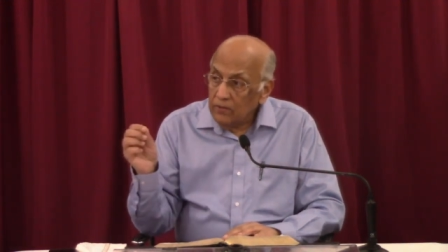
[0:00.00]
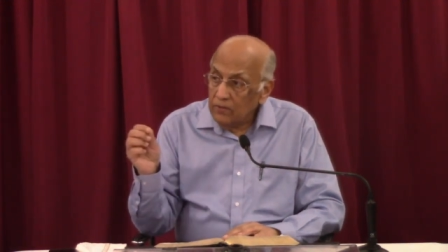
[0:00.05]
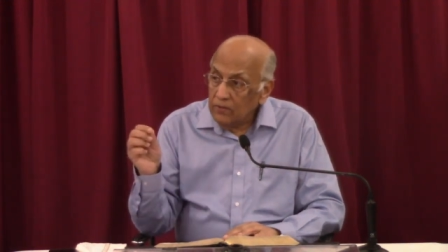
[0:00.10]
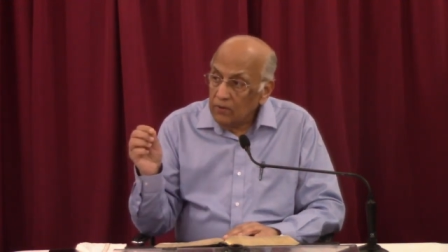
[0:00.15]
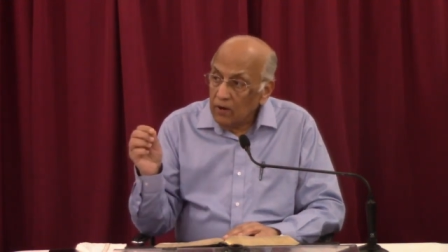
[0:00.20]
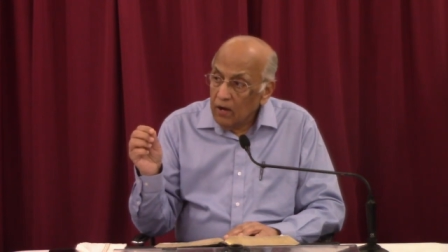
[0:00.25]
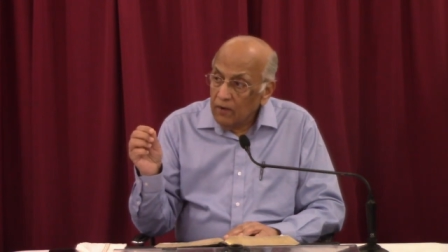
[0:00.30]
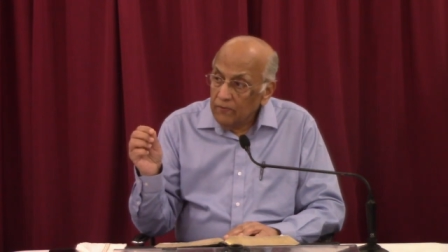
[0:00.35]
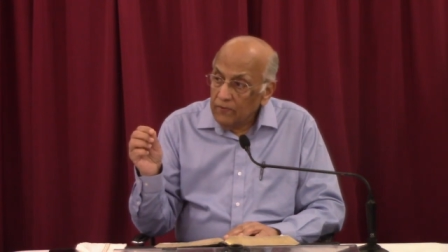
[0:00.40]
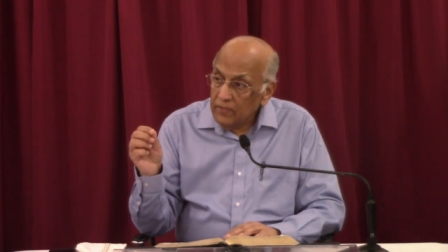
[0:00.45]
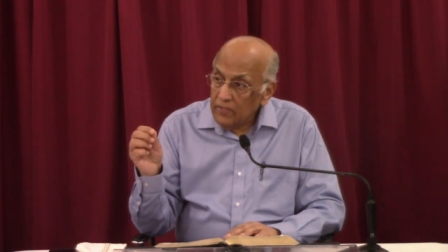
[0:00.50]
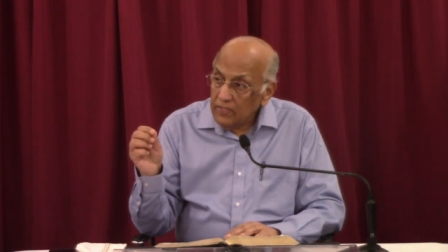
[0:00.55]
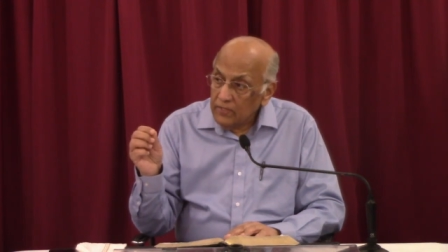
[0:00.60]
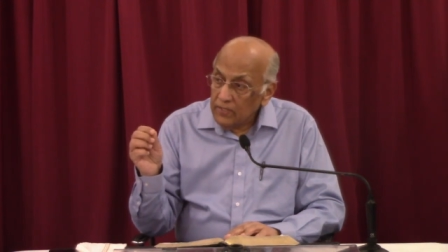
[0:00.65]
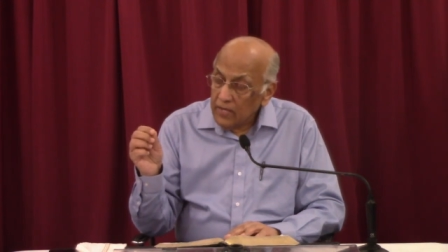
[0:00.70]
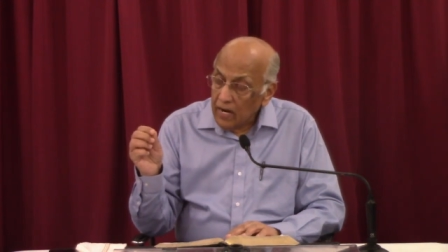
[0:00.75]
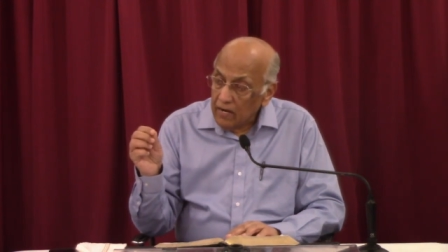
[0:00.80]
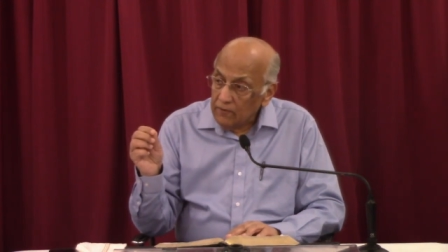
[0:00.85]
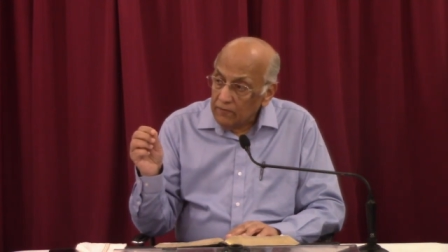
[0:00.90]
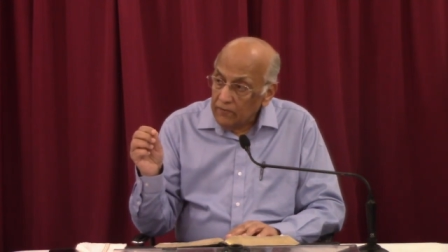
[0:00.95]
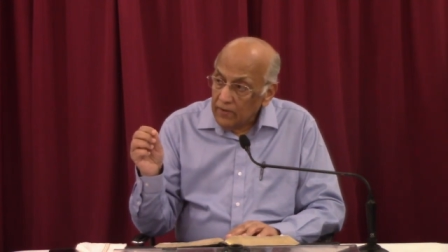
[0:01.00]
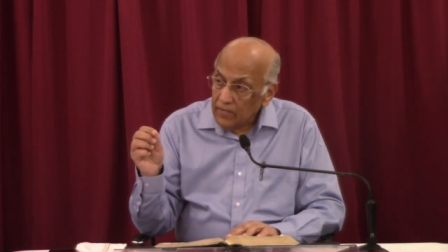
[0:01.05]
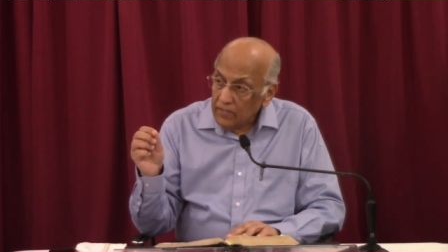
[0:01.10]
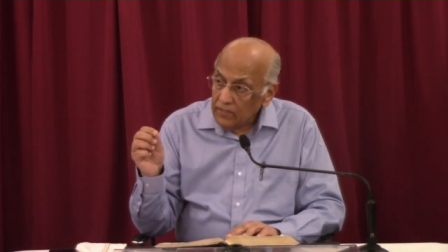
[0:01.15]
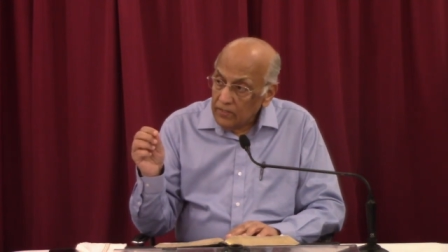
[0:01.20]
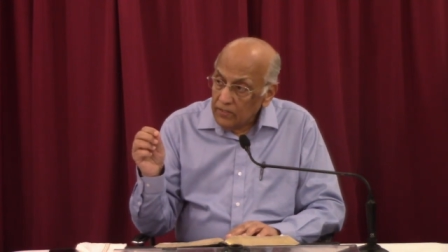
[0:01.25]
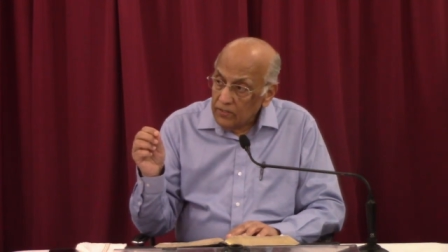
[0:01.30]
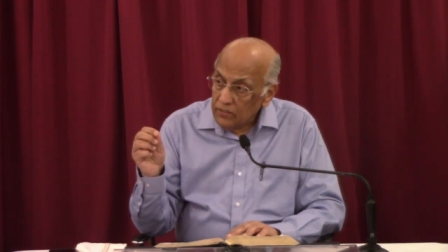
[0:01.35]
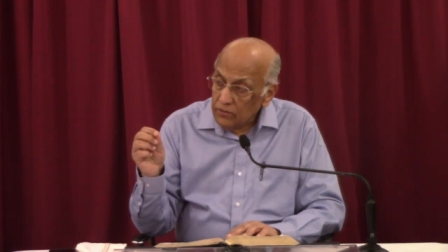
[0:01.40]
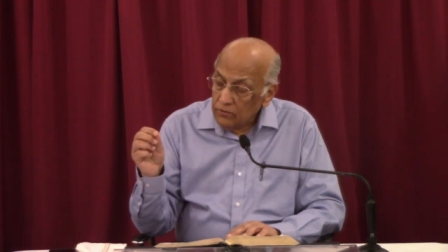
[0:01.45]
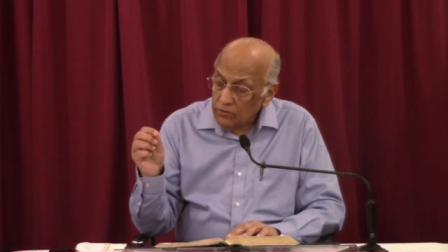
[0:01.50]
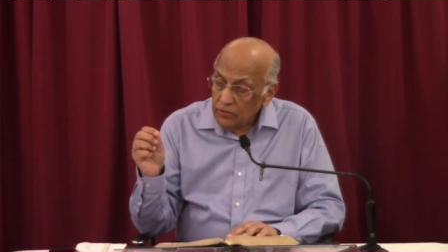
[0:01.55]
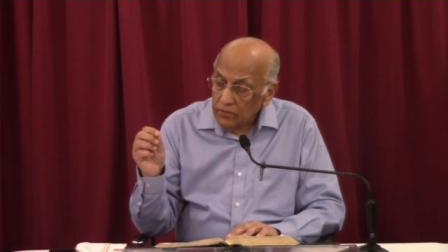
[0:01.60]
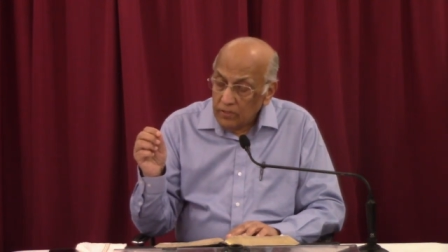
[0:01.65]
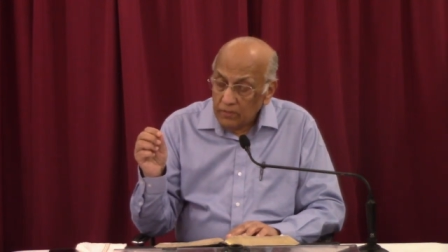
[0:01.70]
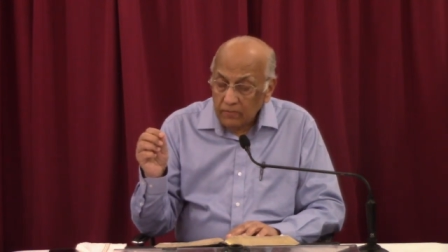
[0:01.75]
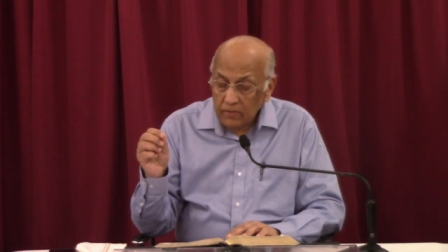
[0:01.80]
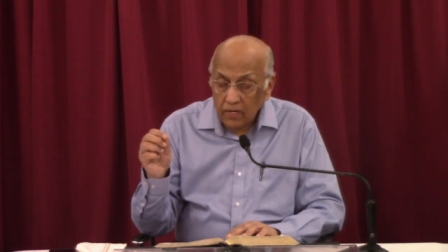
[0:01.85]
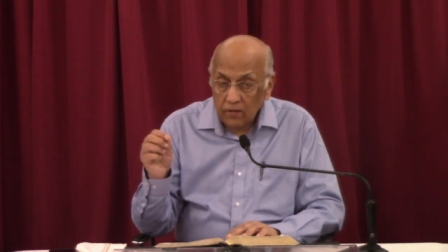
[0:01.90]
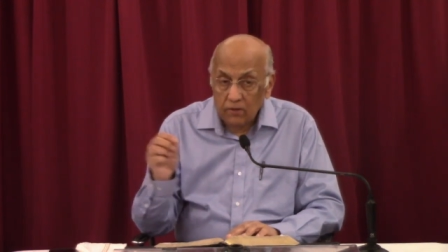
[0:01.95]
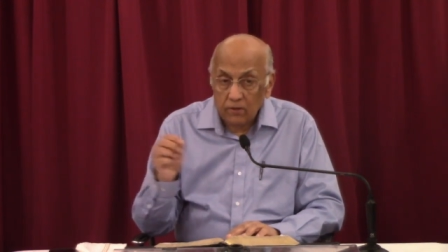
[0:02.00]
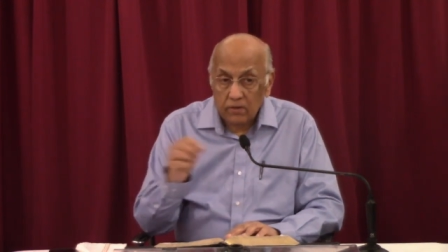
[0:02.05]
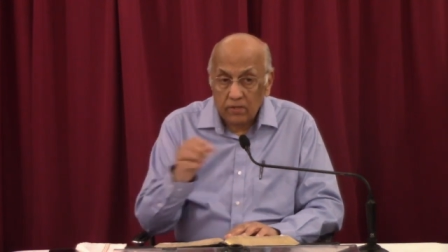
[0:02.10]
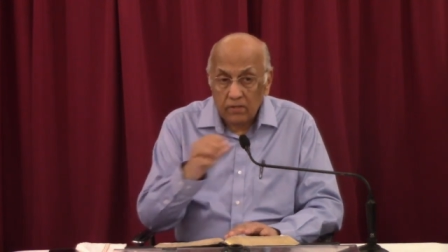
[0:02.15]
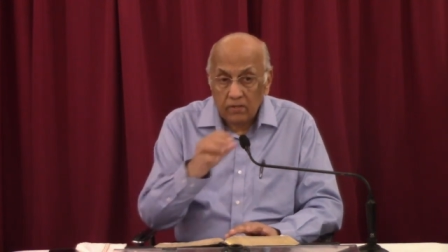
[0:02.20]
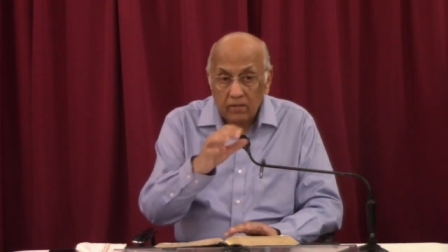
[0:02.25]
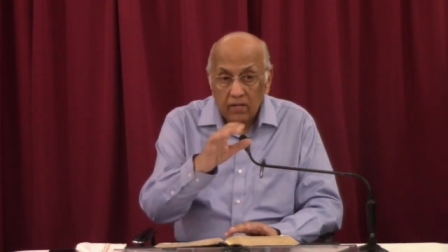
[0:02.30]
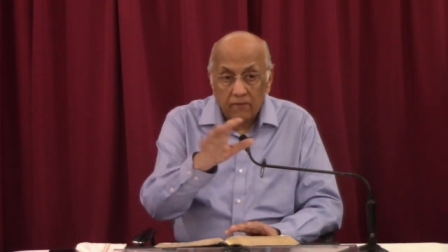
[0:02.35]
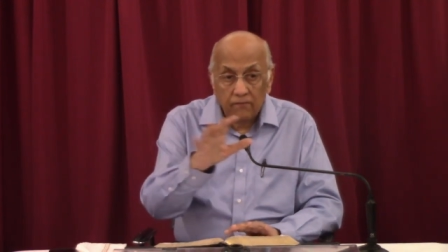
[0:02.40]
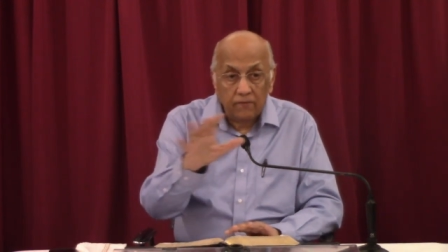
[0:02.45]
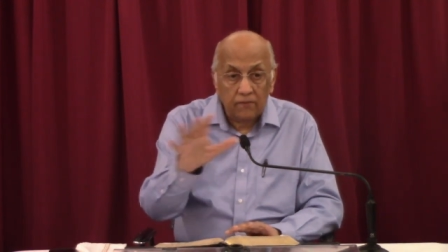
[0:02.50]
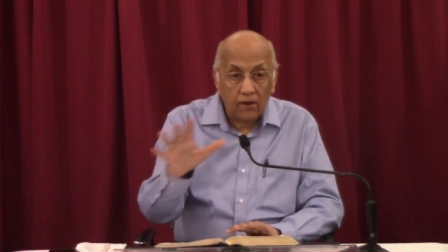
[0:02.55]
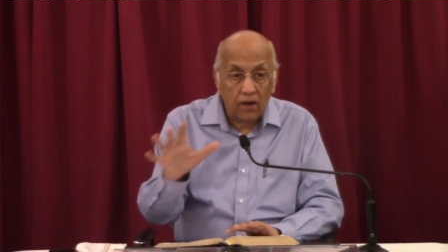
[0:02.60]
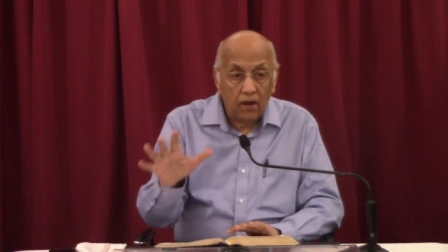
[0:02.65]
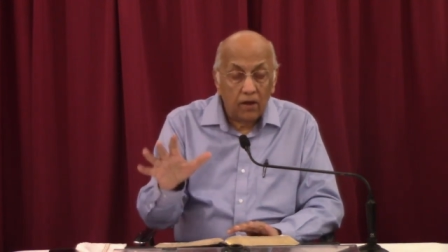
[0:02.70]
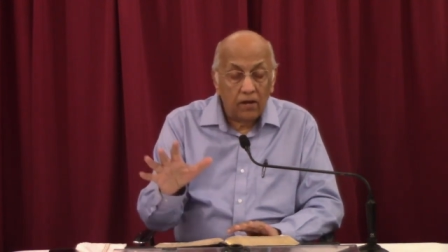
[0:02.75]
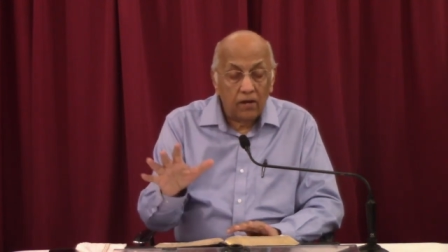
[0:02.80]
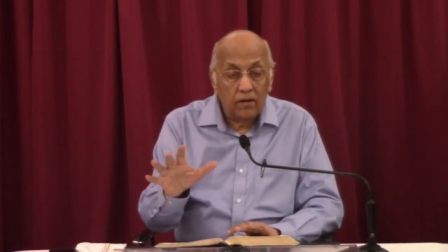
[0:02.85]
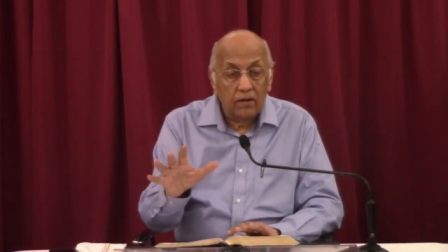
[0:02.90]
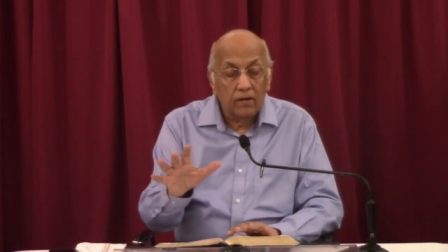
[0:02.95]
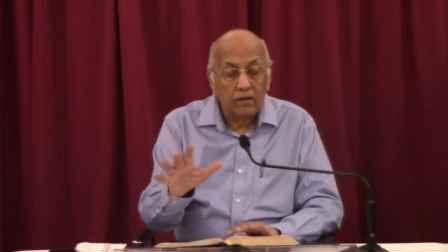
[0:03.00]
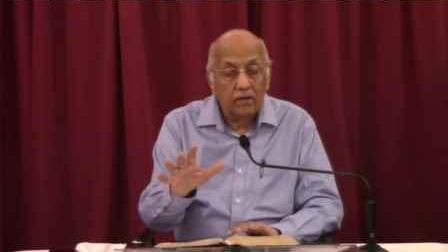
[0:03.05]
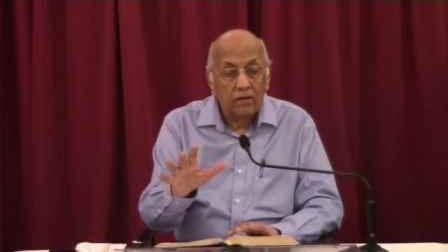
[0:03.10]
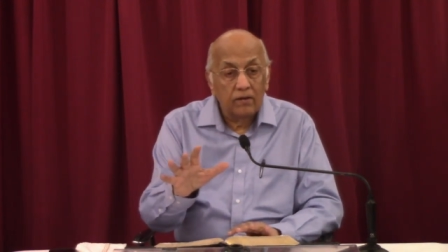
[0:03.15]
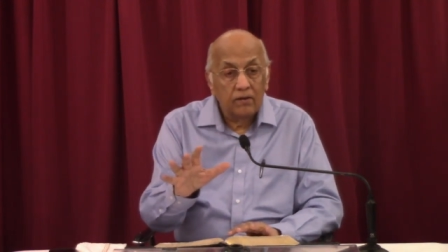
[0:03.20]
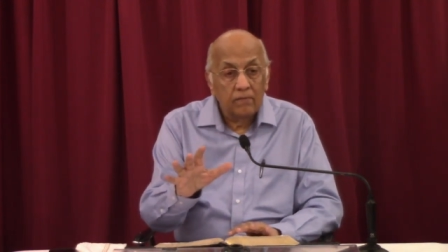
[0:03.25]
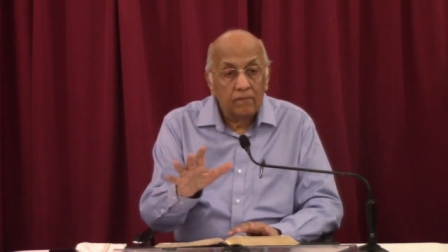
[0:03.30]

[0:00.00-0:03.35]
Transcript: to offer the sacrifices in Jerusalem, they looked in their flock